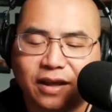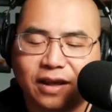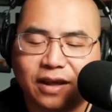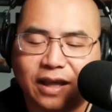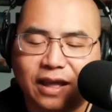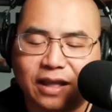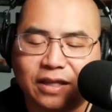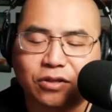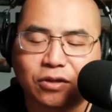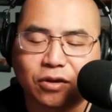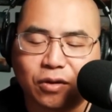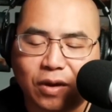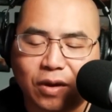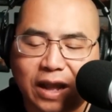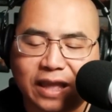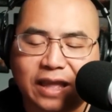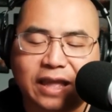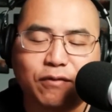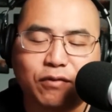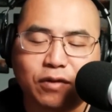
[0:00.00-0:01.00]
so I
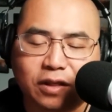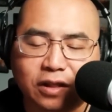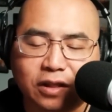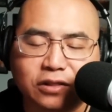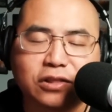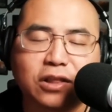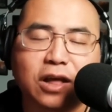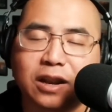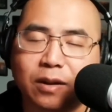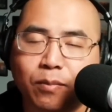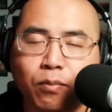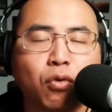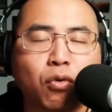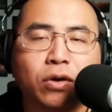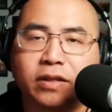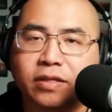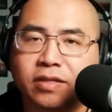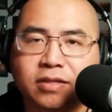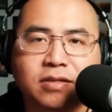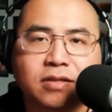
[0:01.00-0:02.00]
give it a lot of
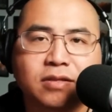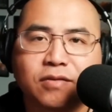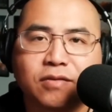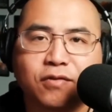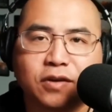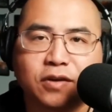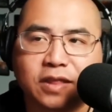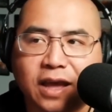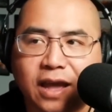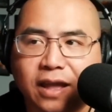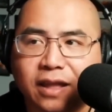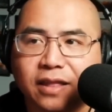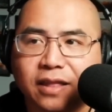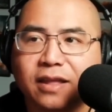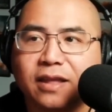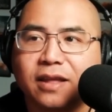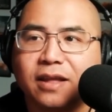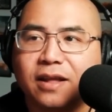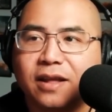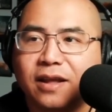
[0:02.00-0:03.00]
points for that.
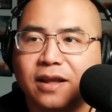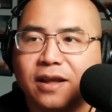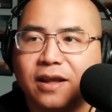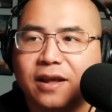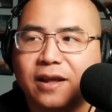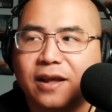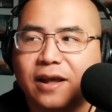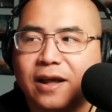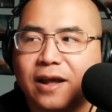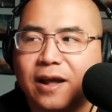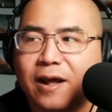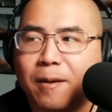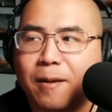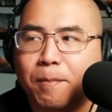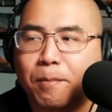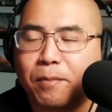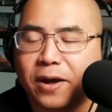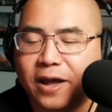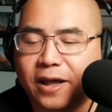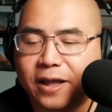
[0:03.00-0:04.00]

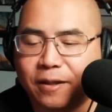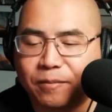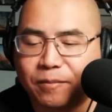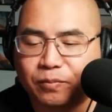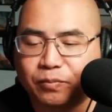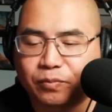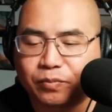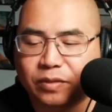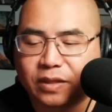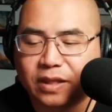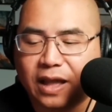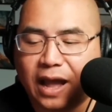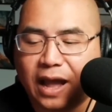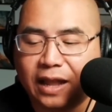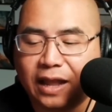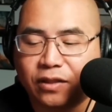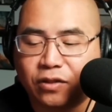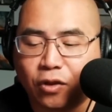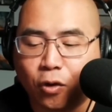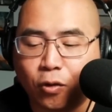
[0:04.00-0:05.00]
But I
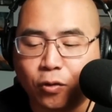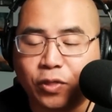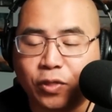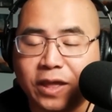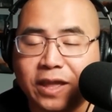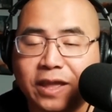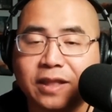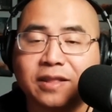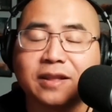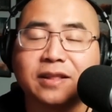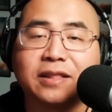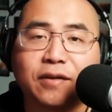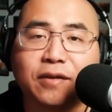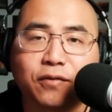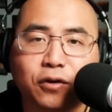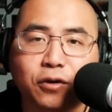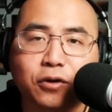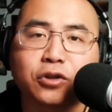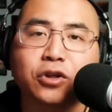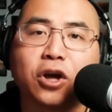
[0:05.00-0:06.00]
don't think it
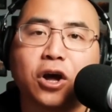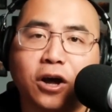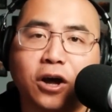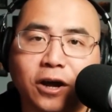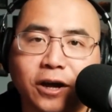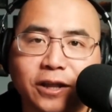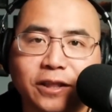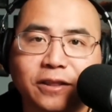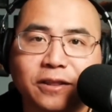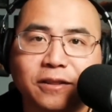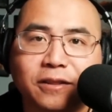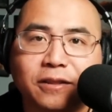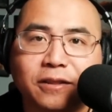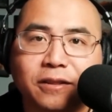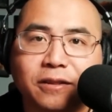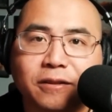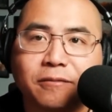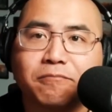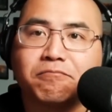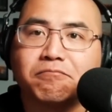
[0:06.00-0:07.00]
delivers on
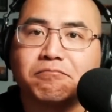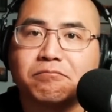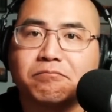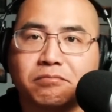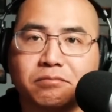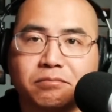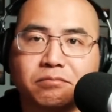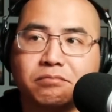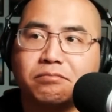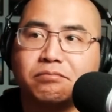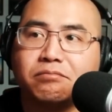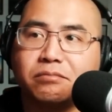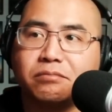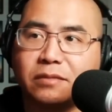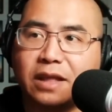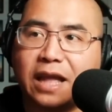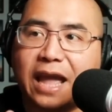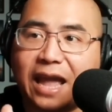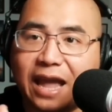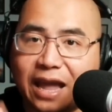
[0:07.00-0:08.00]

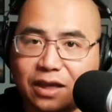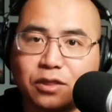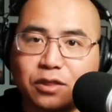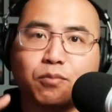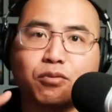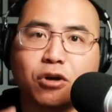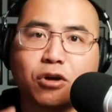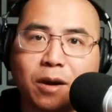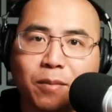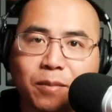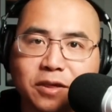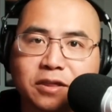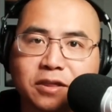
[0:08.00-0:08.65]
A, the promise